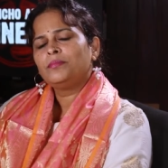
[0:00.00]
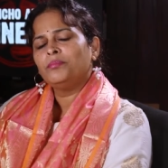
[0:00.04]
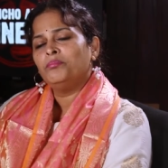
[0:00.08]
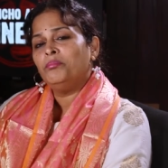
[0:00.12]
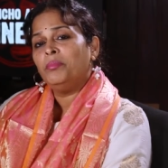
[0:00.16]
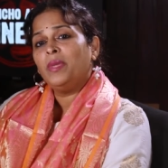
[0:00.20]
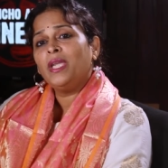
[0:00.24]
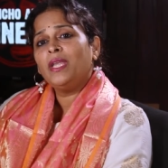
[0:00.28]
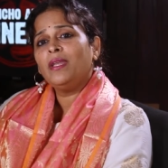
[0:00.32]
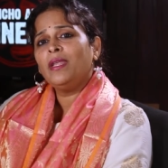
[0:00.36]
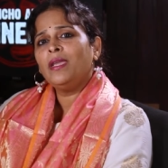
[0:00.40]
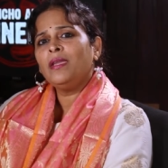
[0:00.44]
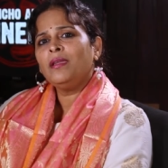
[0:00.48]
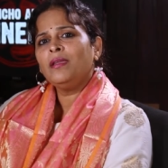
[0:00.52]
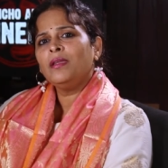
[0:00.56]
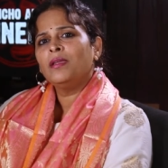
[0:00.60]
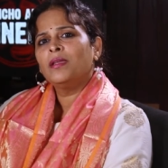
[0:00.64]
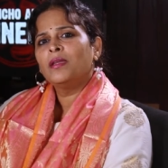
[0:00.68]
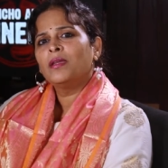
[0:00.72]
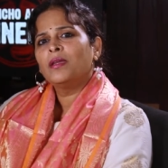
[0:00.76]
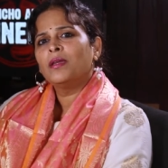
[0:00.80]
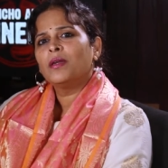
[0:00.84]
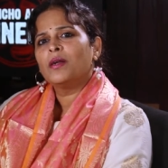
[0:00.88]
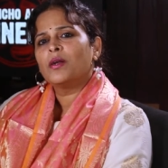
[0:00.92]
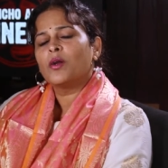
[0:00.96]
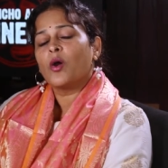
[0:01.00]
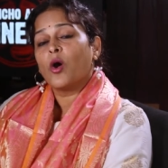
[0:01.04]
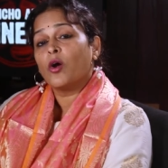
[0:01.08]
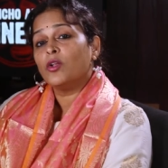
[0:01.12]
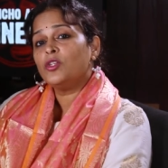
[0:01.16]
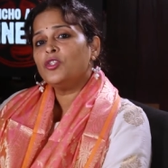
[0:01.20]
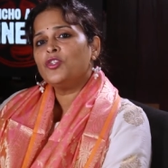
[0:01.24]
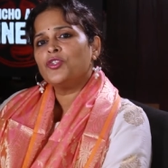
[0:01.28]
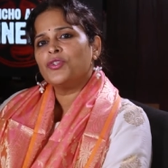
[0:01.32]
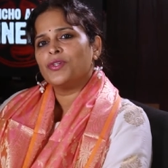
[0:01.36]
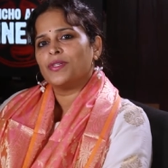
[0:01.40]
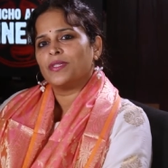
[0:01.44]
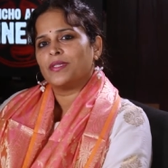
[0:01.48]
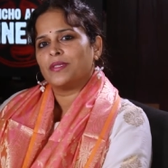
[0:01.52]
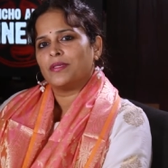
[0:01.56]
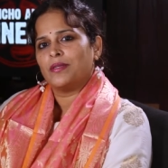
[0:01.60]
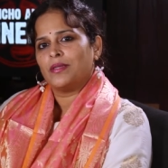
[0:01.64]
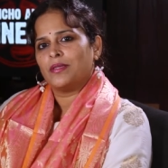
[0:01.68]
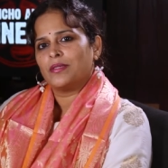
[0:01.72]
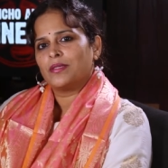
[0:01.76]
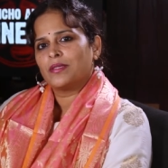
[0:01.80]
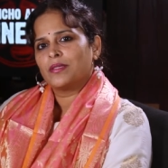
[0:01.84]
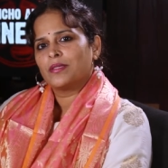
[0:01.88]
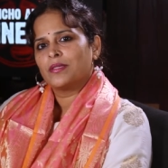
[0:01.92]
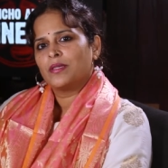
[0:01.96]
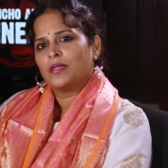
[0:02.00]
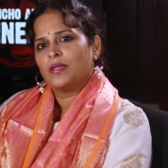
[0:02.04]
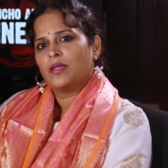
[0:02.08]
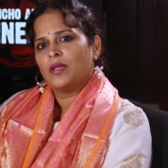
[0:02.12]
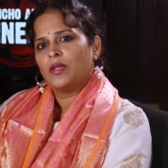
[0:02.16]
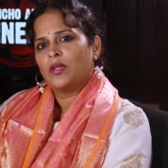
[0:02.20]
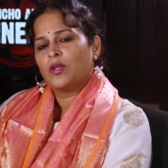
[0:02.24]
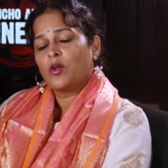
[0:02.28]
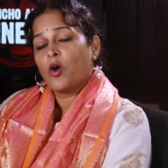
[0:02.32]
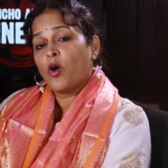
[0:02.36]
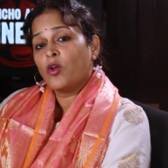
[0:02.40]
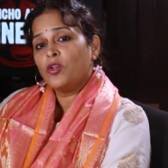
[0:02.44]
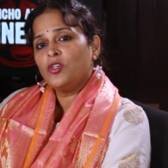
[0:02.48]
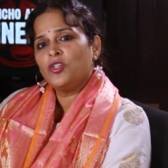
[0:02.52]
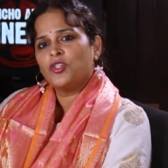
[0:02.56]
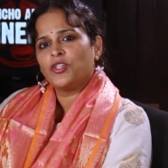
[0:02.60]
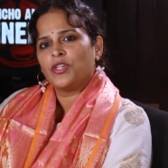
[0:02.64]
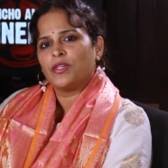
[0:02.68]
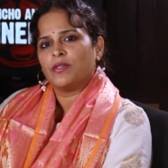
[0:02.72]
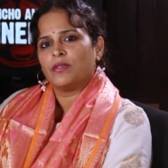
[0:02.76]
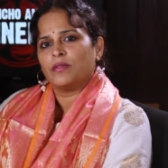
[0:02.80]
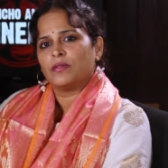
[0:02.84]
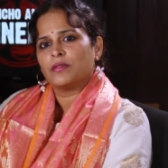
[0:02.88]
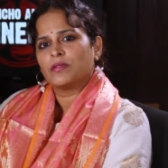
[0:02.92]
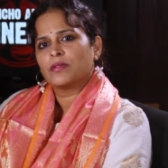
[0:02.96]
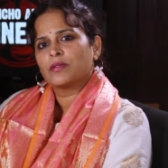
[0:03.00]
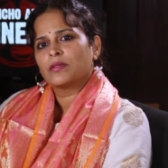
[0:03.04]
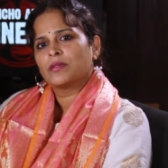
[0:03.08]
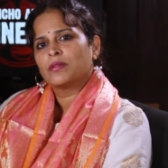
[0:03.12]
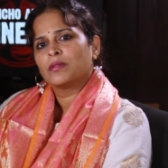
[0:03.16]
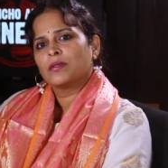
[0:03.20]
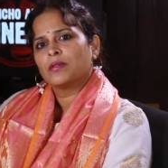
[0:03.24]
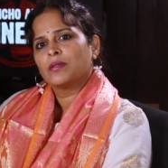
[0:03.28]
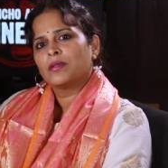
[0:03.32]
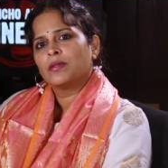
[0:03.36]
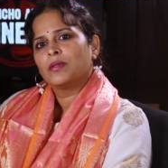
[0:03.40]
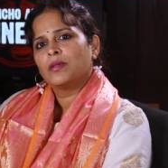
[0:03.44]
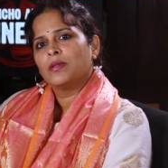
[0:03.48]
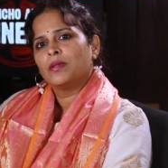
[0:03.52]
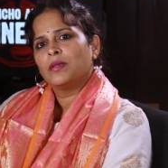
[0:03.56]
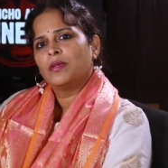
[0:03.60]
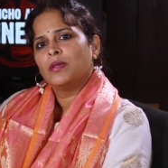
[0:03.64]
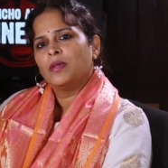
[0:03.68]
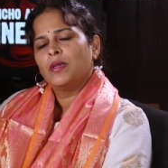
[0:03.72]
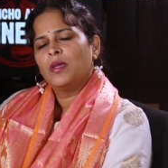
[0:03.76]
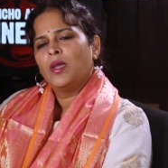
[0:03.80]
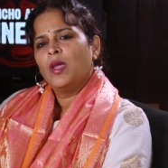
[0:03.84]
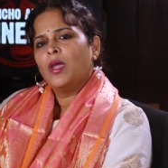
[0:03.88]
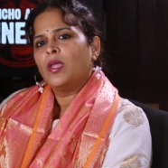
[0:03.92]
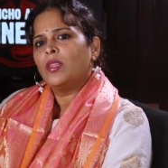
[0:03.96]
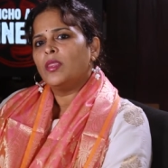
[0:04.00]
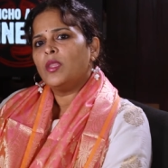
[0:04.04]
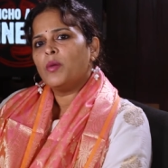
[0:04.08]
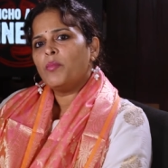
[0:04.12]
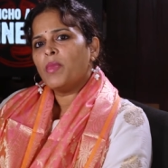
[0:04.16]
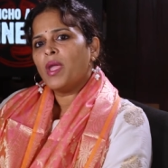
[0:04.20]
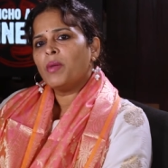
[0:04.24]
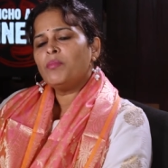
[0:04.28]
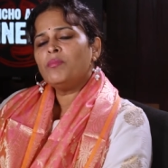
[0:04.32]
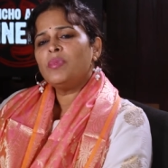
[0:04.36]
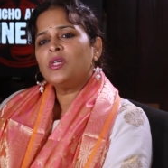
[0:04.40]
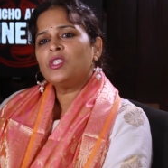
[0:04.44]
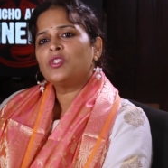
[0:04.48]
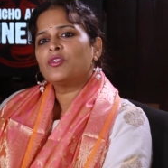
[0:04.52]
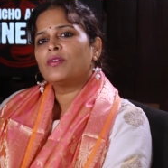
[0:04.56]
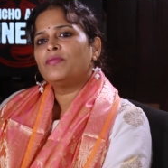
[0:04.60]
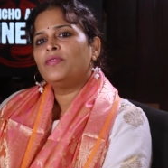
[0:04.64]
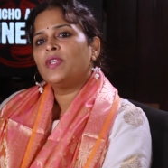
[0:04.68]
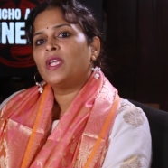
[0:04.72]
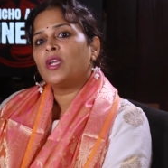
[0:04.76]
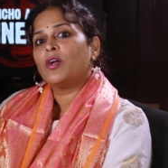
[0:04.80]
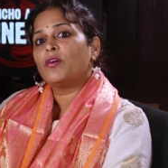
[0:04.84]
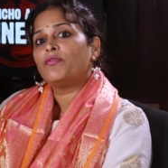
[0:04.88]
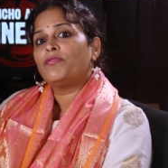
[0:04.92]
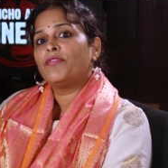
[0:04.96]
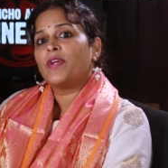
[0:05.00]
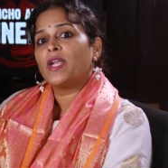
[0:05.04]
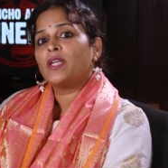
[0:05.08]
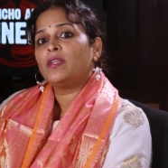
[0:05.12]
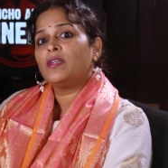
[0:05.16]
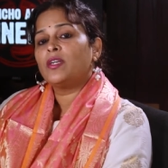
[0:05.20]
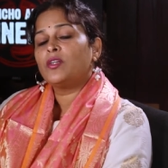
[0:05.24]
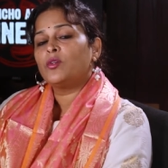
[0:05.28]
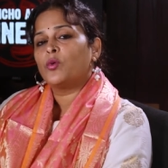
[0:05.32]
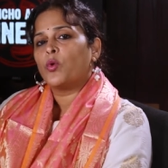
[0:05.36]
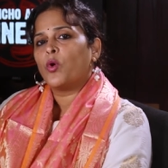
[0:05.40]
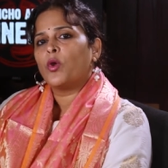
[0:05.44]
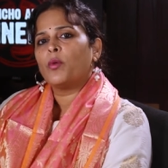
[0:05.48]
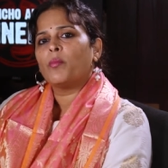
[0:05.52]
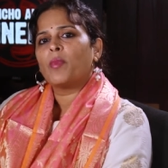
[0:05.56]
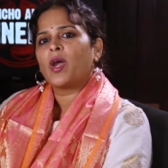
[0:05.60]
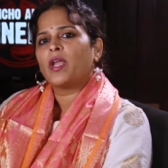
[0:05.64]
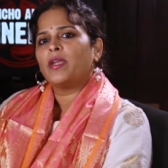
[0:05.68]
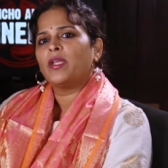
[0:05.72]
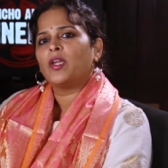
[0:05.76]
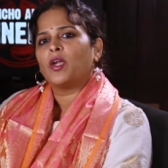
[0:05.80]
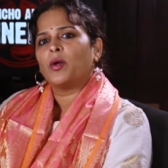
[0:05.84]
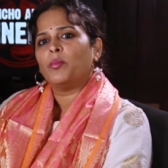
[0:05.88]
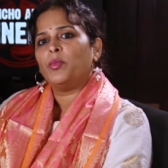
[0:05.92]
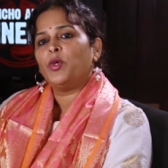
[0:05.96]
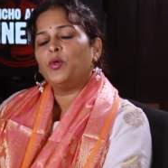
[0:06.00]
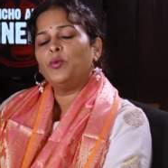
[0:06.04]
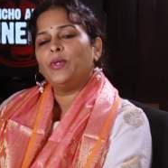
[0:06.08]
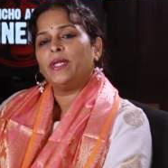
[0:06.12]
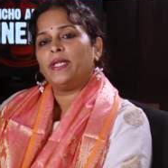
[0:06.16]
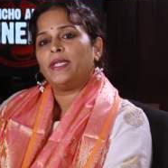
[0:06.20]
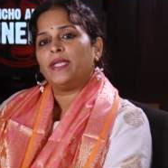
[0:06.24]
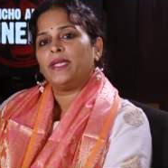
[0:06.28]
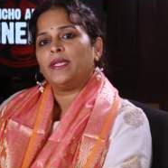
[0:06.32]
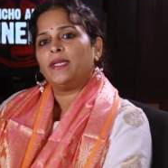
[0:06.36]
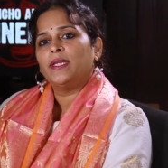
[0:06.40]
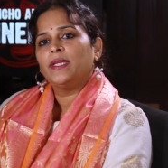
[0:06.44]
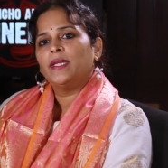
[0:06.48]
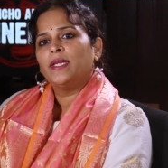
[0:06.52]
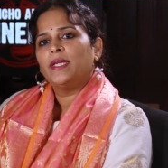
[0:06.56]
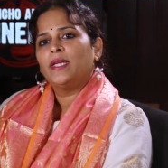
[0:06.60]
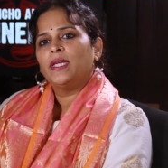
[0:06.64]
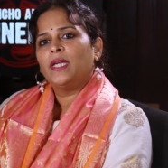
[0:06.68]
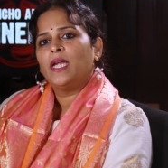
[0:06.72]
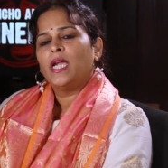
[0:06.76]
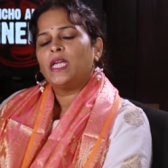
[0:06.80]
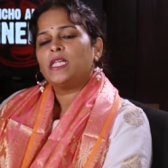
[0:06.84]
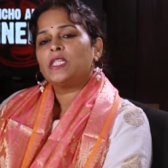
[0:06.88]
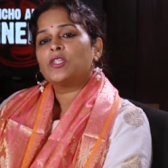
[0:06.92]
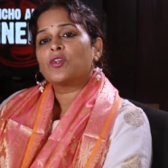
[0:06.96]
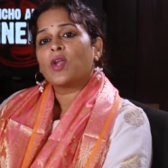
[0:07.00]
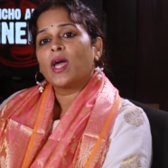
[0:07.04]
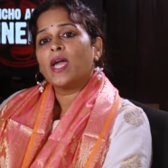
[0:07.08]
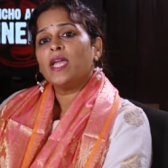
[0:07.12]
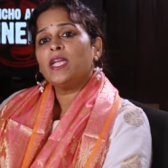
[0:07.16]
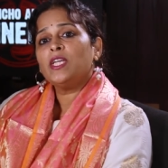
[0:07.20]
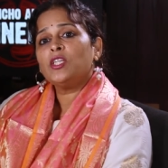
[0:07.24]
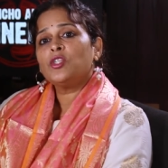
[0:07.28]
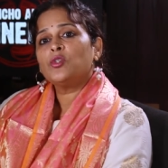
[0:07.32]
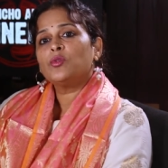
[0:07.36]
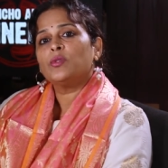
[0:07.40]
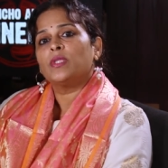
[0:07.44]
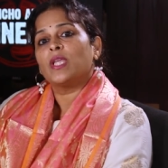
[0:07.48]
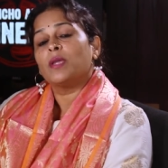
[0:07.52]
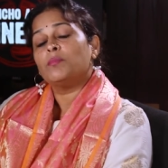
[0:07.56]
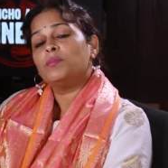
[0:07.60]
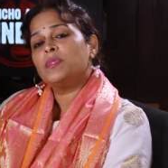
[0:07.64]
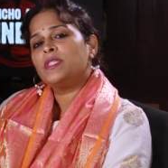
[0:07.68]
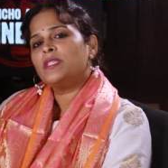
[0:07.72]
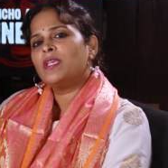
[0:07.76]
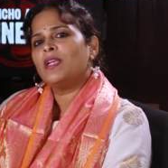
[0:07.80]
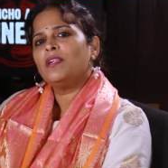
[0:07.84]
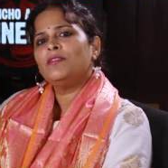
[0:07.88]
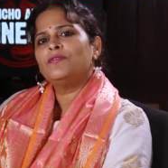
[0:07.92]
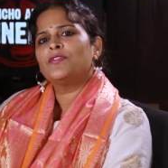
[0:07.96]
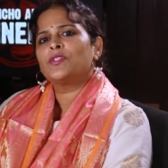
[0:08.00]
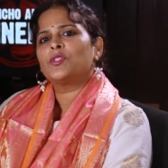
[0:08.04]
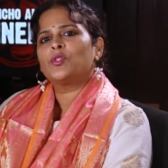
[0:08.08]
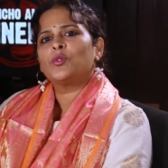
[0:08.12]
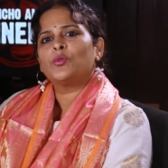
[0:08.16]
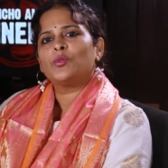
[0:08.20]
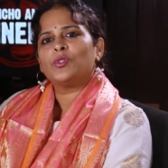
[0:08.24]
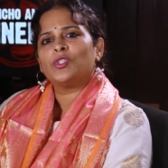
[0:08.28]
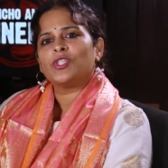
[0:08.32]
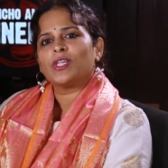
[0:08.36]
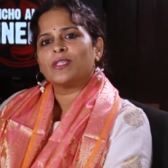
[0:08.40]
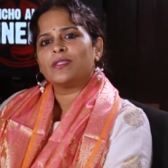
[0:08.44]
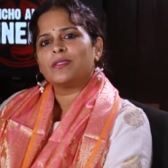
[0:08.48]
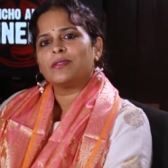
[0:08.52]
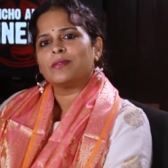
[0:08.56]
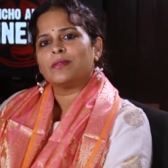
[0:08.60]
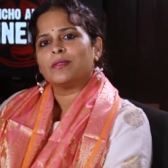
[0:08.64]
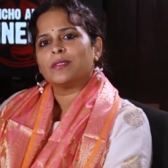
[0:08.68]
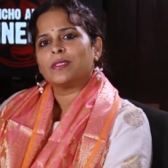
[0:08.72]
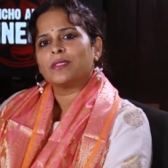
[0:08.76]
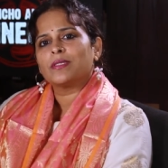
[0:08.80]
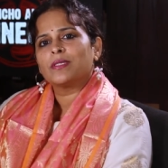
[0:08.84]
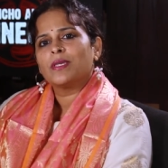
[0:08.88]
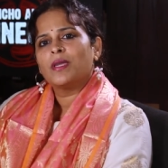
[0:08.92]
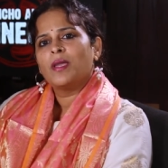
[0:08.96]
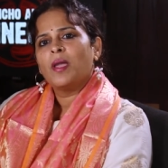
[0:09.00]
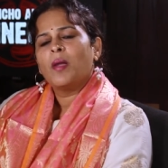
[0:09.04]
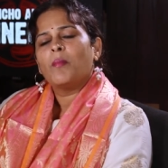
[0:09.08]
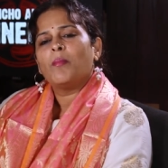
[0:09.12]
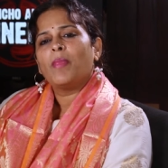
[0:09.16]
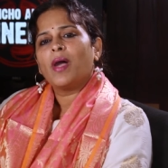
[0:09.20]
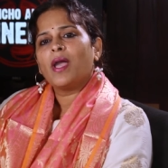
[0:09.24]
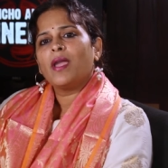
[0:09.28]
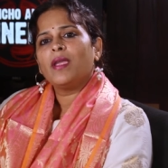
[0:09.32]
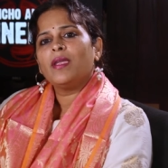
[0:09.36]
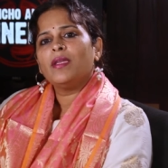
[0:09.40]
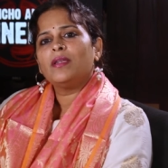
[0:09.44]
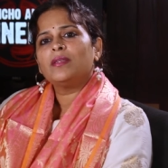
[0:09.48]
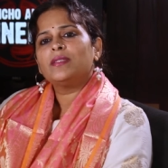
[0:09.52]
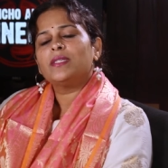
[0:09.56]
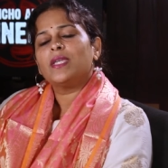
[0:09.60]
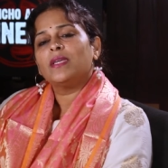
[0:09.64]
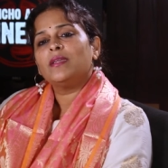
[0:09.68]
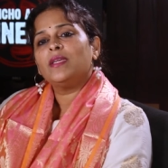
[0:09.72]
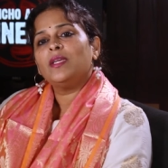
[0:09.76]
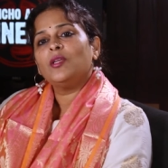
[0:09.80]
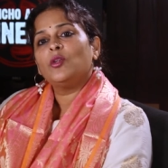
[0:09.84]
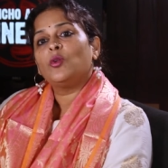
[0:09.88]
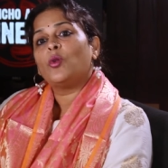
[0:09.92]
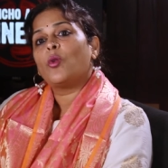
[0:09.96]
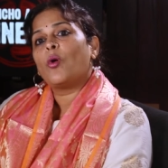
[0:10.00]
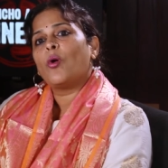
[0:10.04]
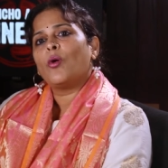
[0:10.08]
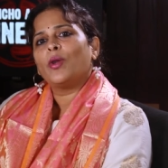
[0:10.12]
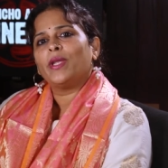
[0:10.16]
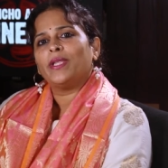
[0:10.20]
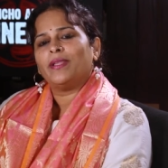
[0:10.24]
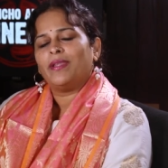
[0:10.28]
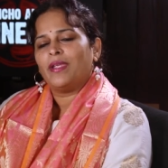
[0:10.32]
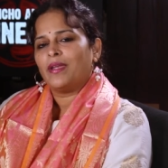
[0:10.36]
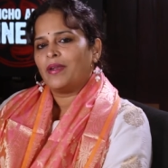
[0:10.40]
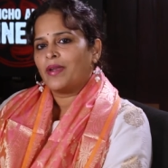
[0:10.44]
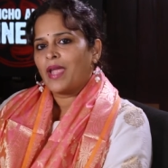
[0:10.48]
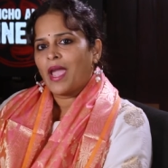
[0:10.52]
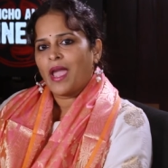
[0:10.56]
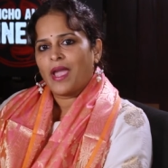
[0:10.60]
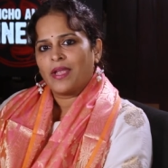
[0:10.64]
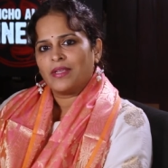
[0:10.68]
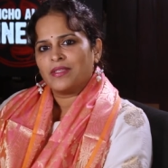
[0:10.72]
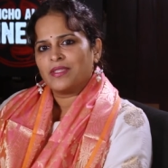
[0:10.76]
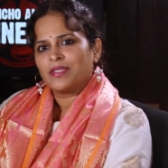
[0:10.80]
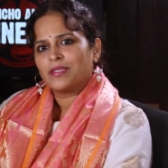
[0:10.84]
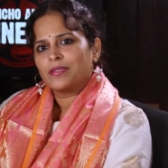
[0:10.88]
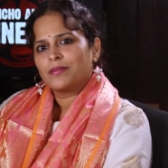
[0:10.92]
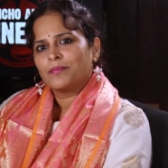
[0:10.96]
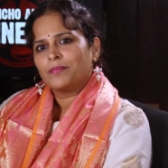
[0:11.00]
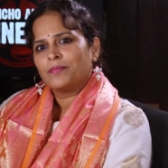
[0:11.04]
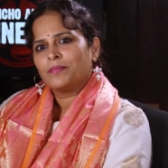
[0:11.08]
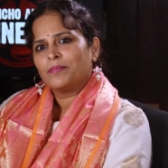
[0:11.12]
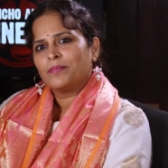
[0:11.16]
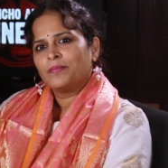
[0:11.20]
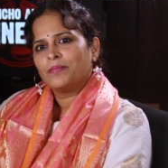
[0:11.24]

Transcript: meaning consciousness, conscience. The members of the offended Goimari community try to themselves do justice by taking law in their hands.